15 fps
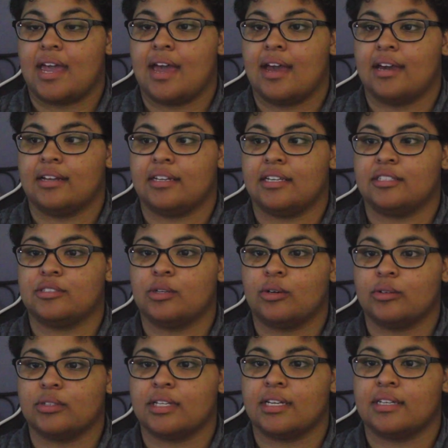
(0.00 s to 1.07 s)
And he
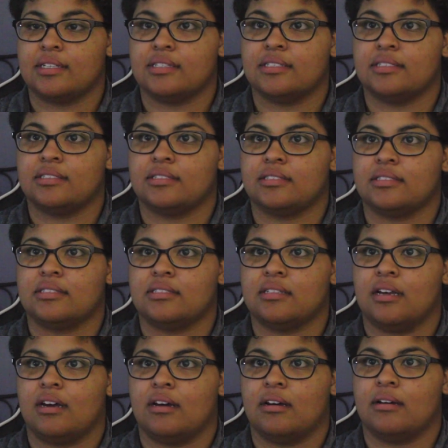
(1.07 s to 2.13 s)
told
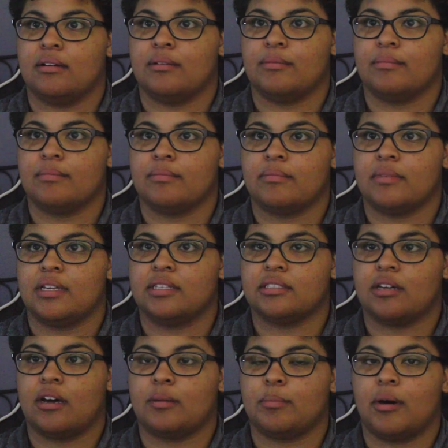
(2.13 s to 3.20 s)
his
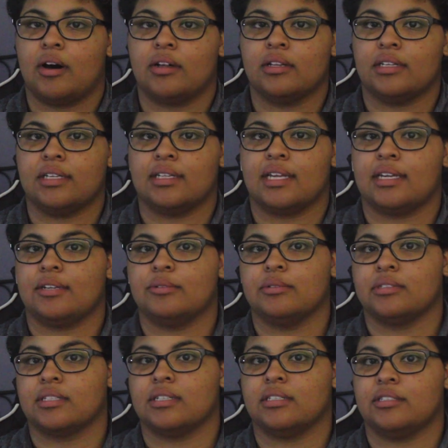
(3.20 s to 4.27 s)
Aunt Polly that he
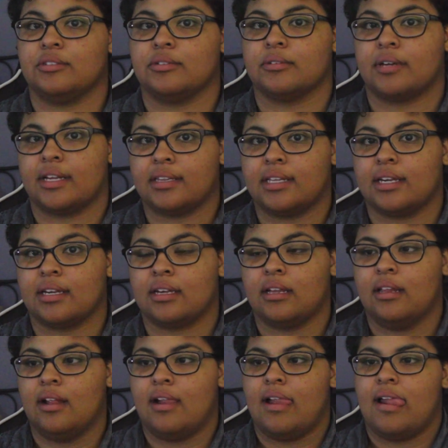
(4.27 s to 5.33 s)
was gonna do the right
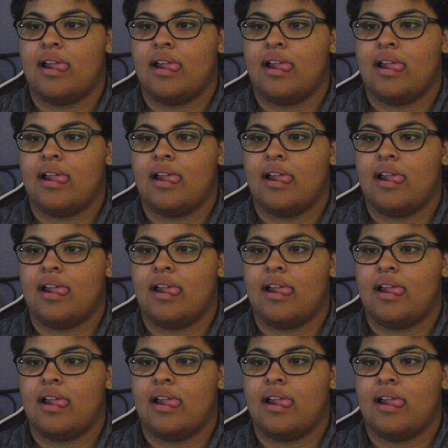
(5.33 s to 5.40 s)
thing.